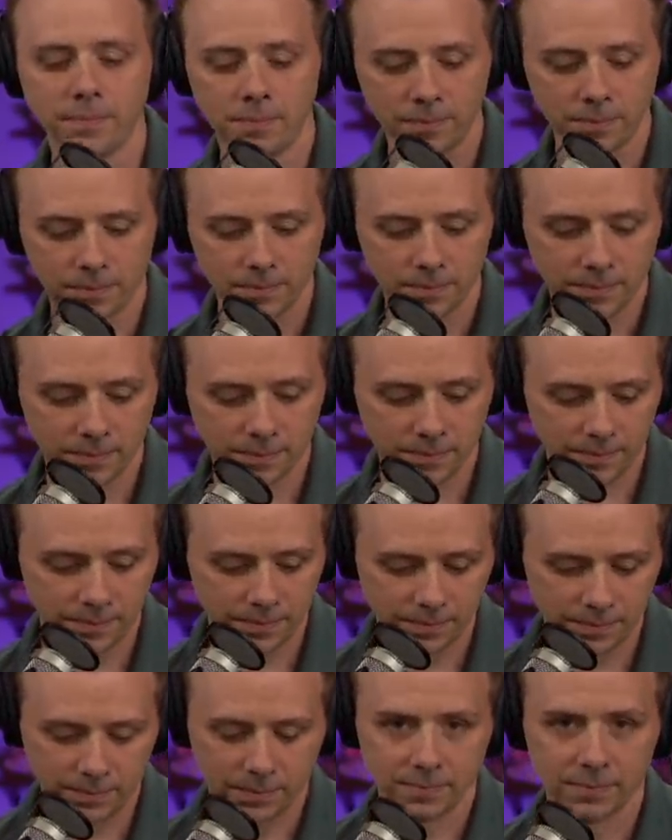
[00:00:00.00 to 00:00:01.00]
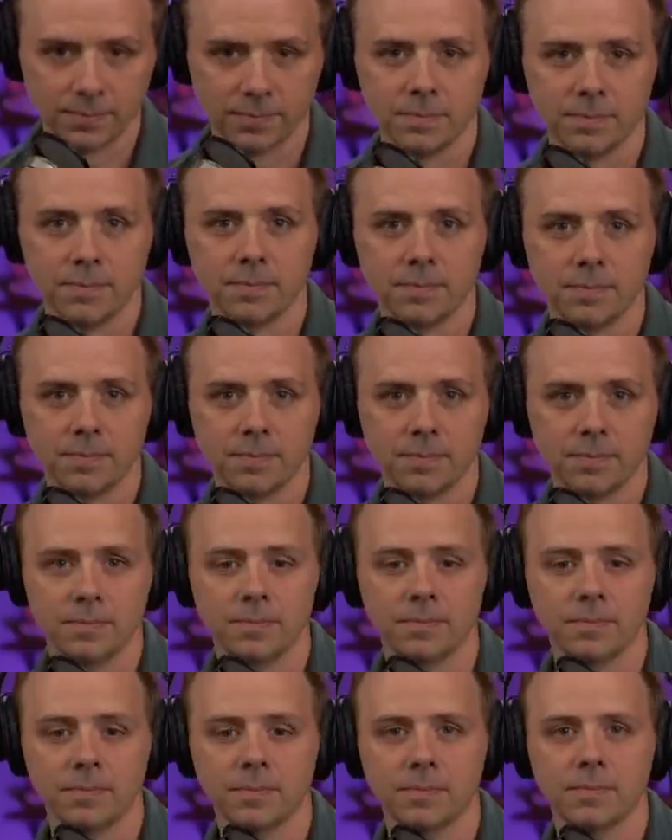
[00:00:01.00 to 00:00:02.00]

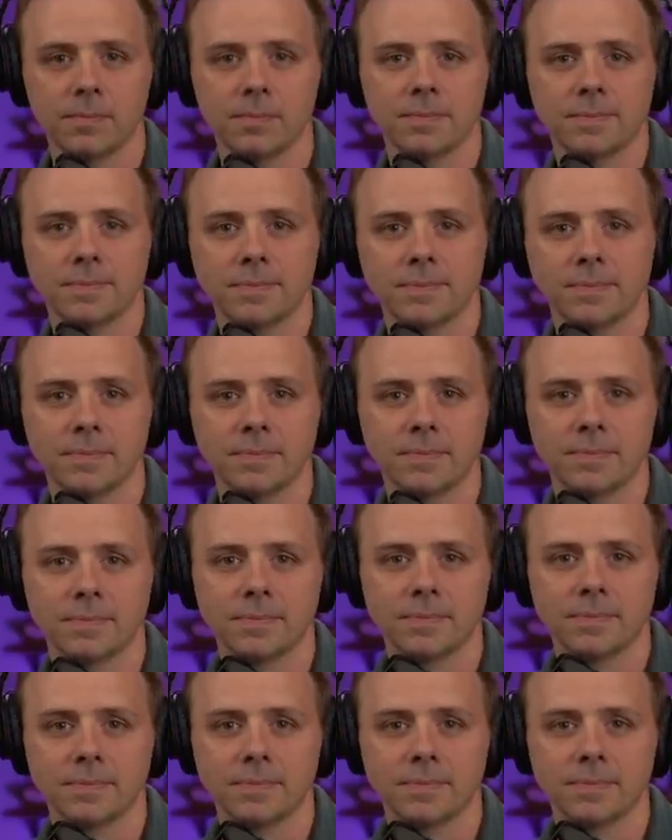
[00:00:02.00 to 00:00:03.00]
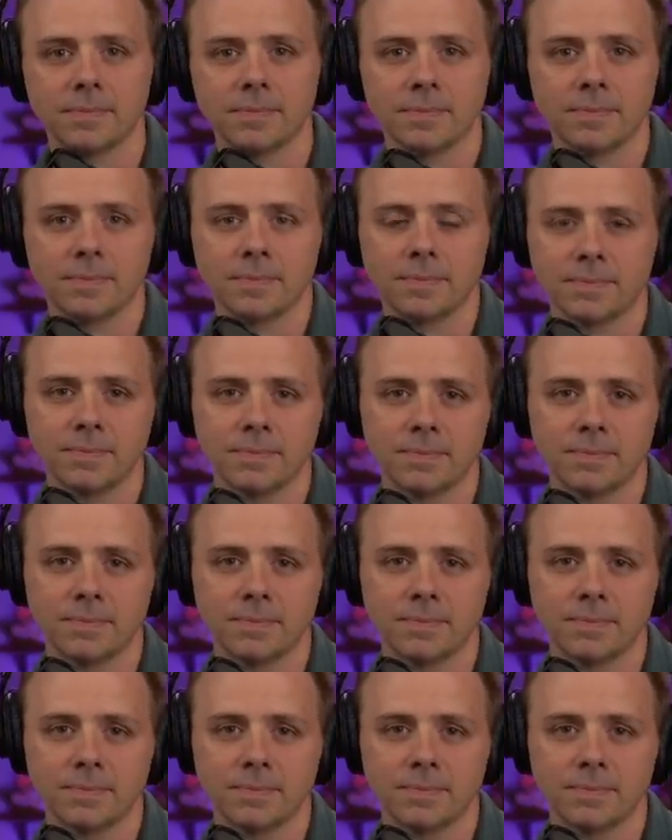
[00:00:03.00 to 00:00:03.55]
The person shown says nothing.